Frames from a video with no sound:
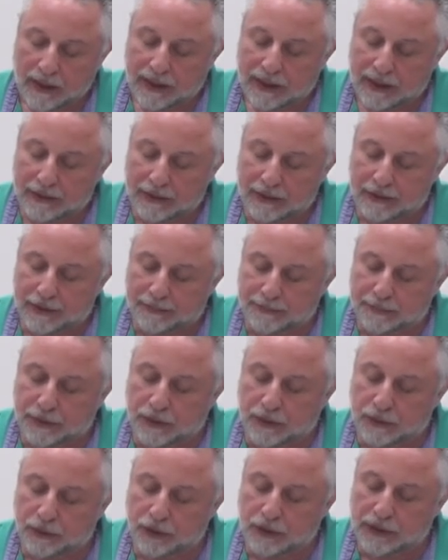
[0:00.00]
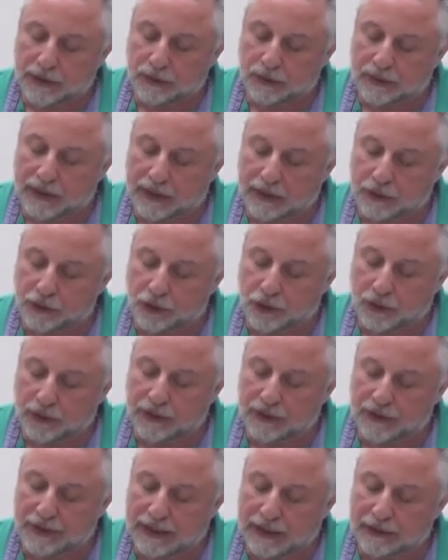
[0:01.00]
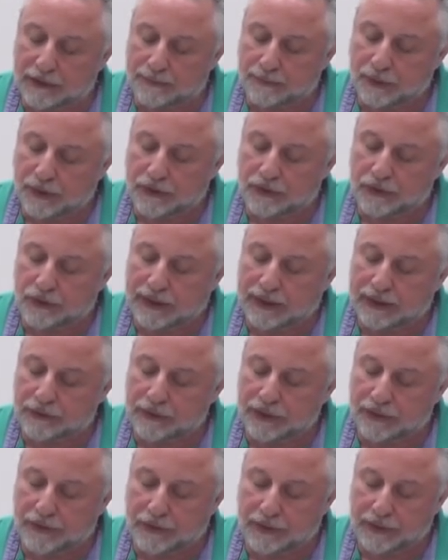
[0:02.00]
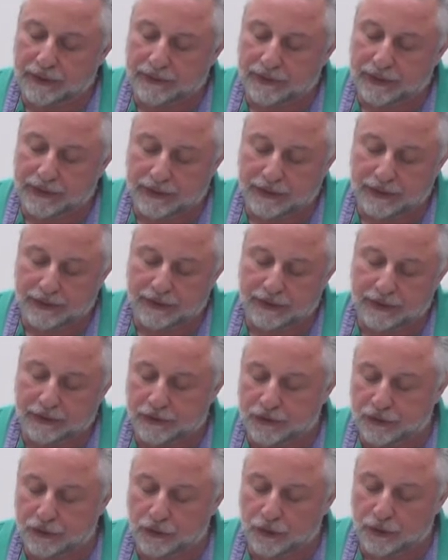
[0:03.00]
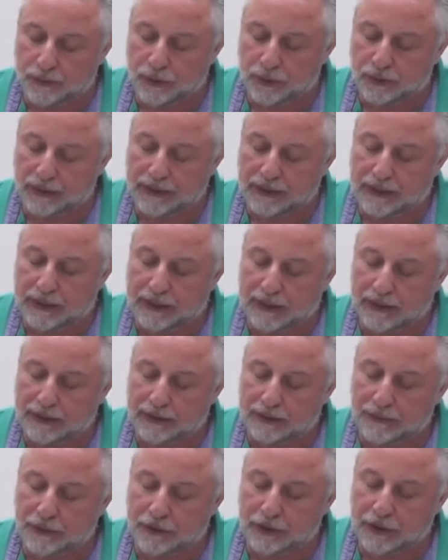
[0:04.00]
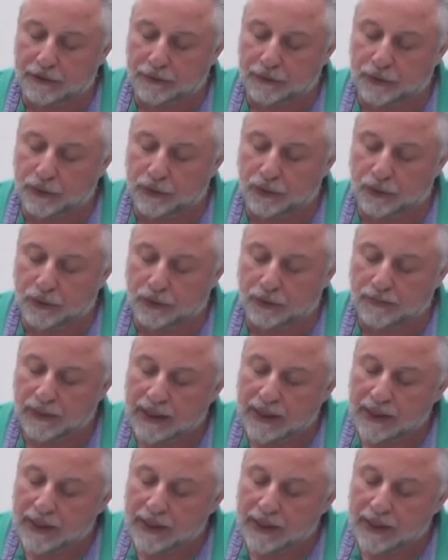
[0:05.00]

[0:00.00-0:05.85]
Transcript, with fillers: In this approach, Lyotard joins other post-structural theorists, such as Jean Baudrillard and Michel Foucault,